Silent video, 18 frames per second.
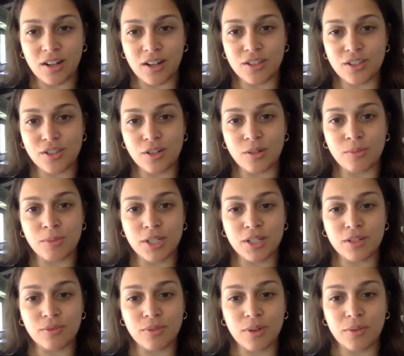And so
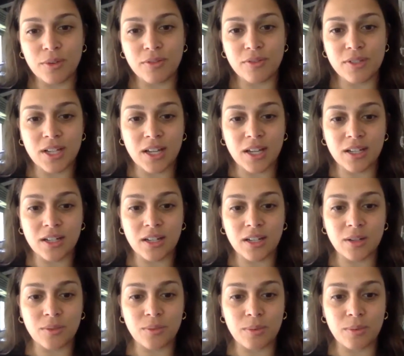much of what we've done
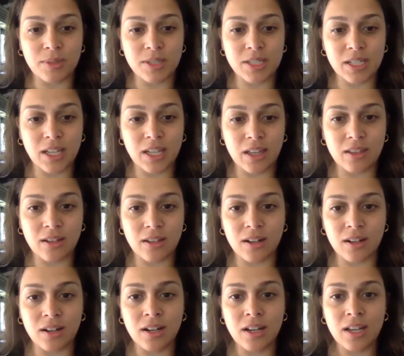in Women
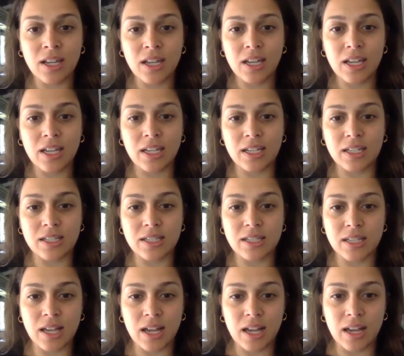Together
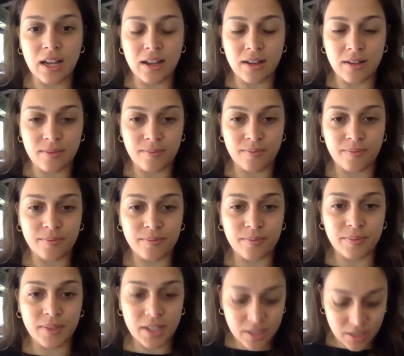is
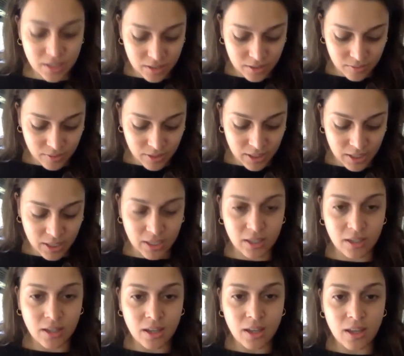to
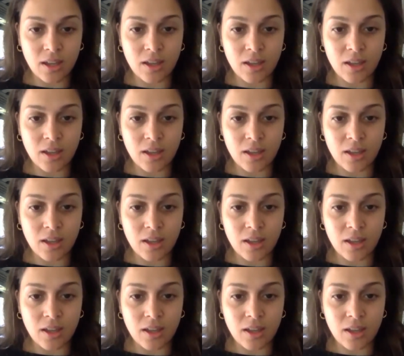really